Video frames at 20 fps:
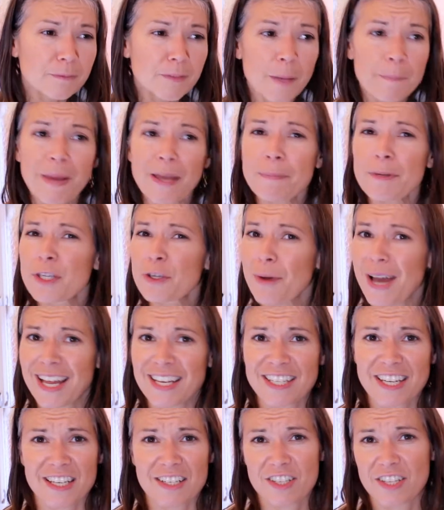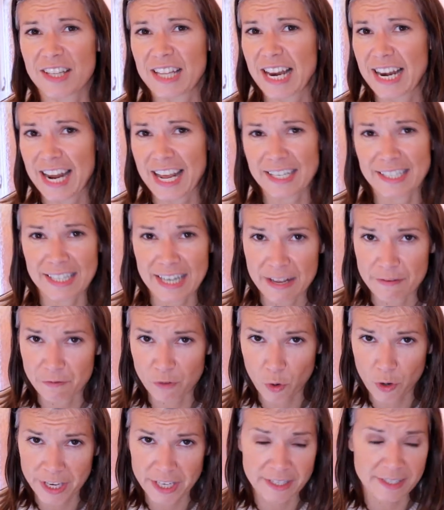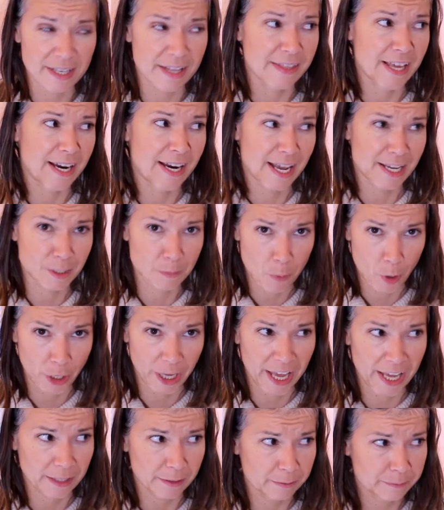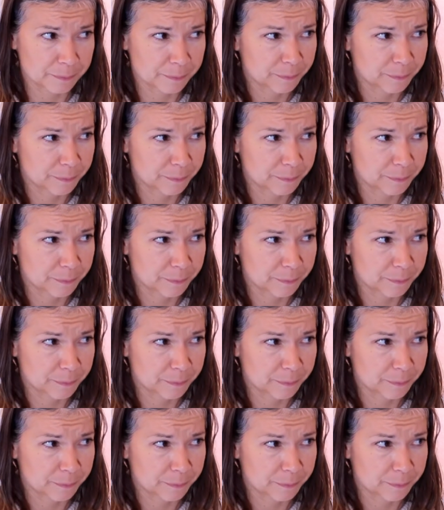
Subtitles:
Maybe you add it to their next invoice, their next booking.